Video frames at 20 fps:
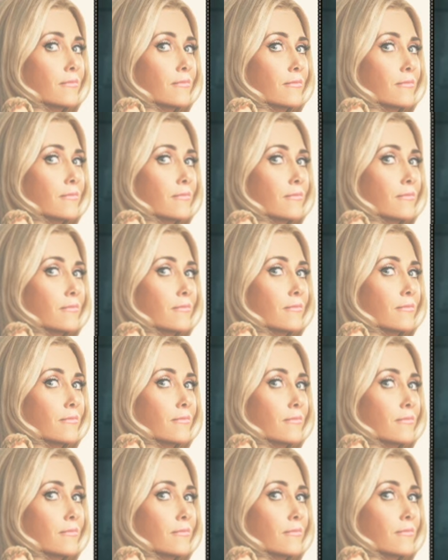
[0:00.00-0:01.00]

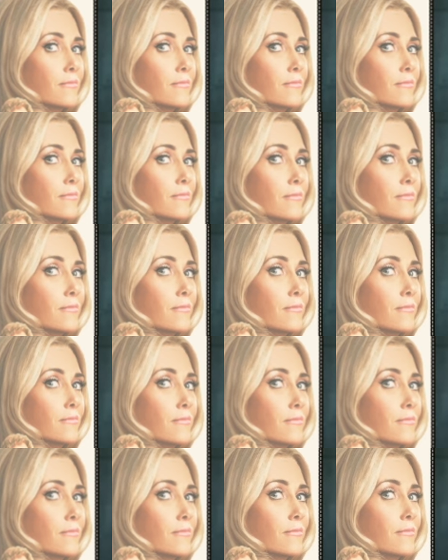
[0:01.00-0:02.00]

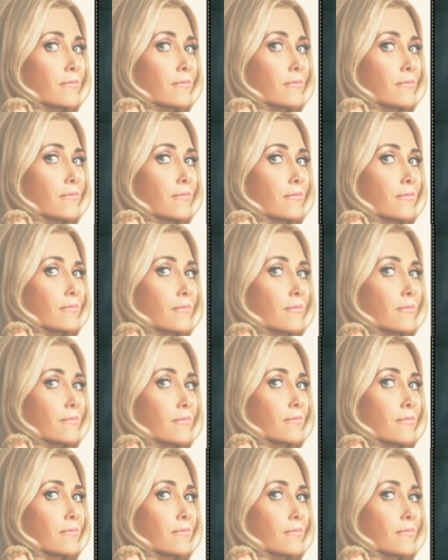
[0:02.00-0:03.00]

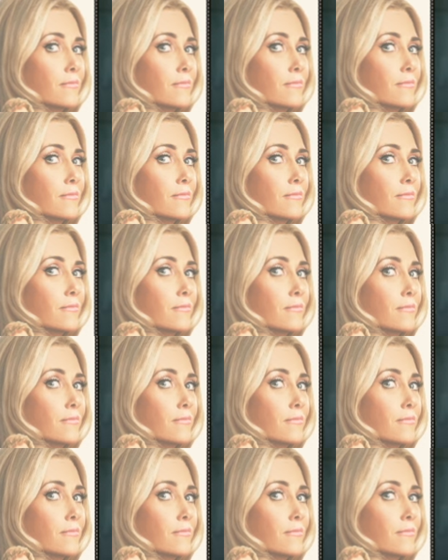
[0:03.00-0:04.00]

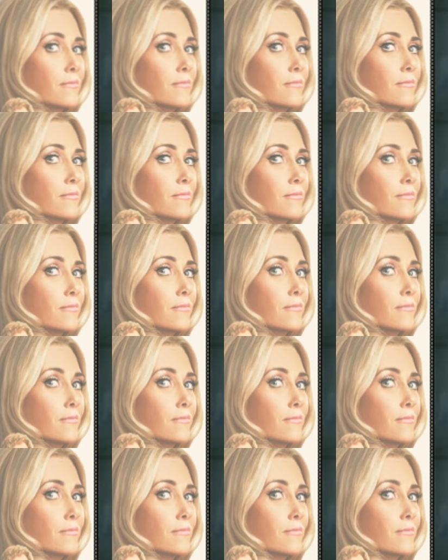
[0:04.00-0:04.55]
[no speech]